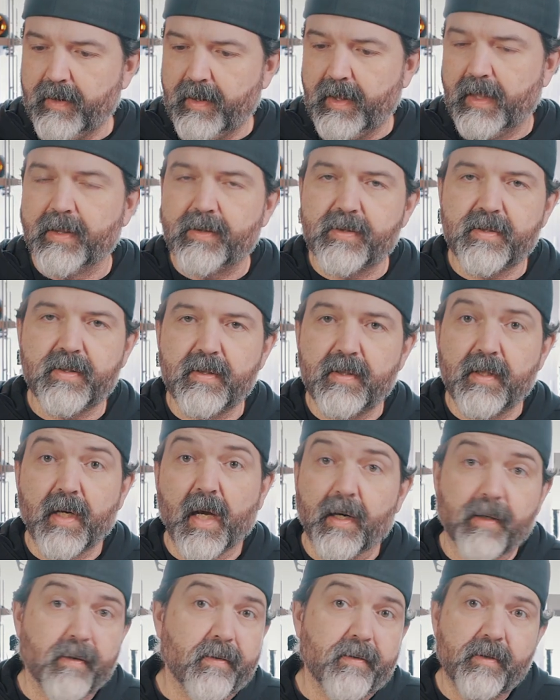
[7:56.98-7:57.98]
it's
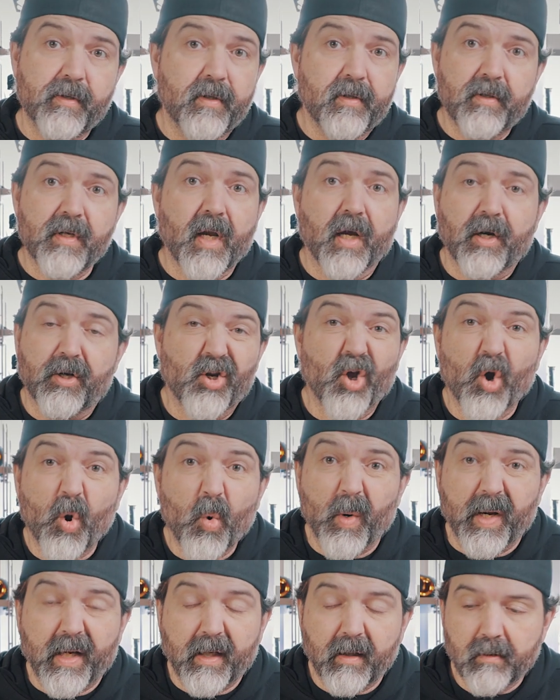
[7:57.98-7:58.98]
not not
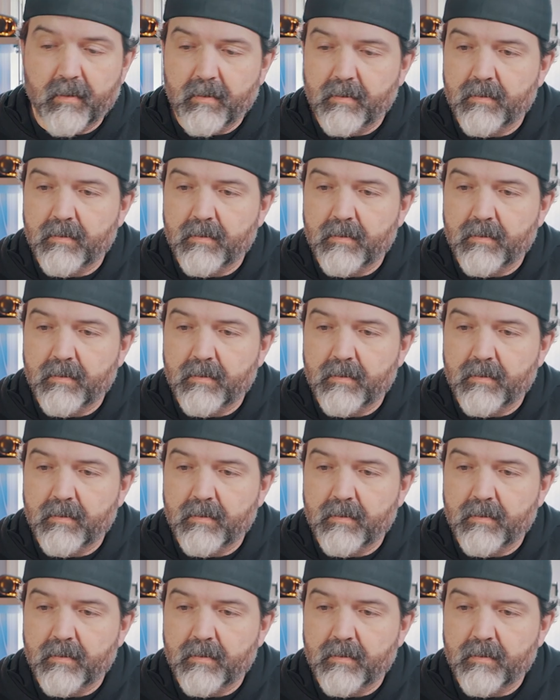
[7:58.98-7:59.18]
going.